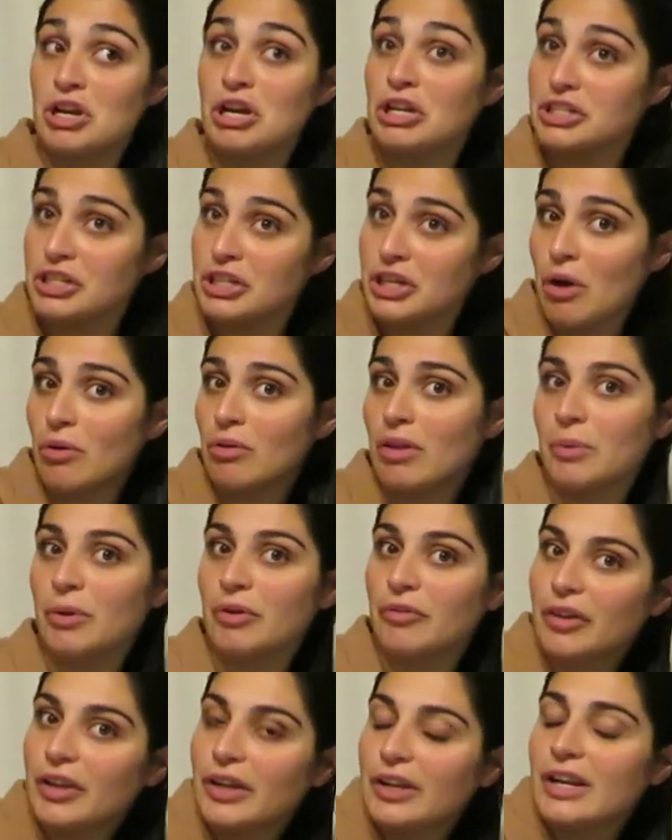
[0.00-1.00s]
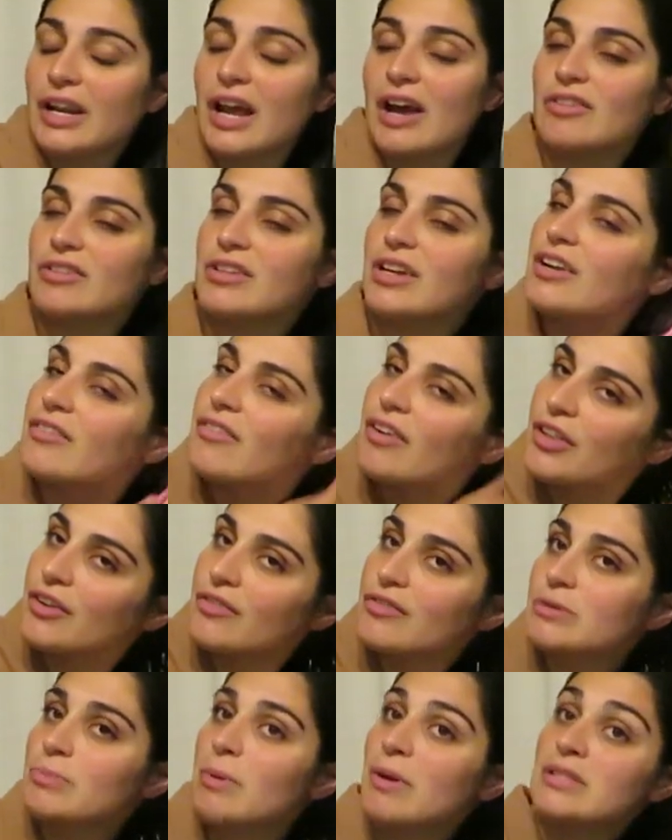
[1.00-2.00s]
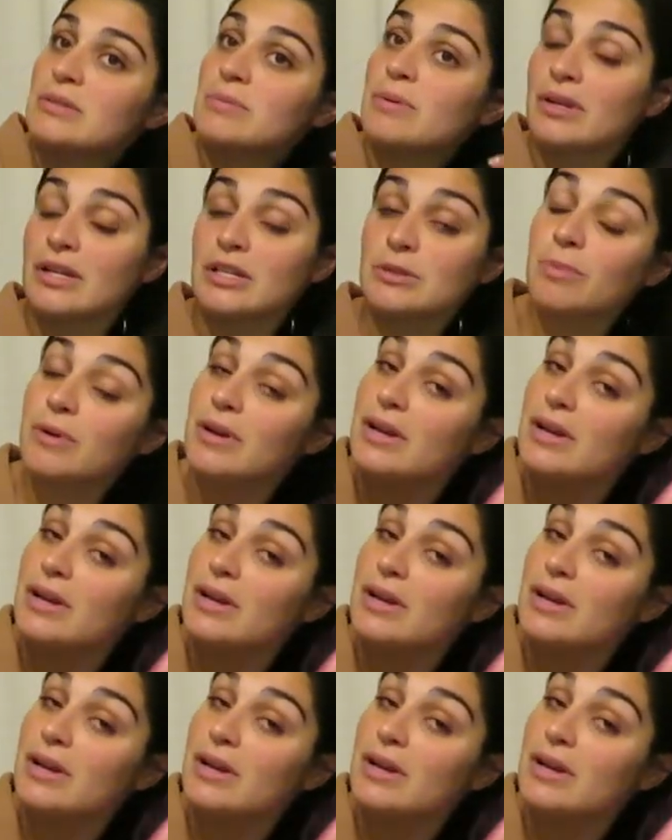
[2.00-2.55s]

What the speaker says: be good to go. Like we really didn't have a ton of other responsibilities.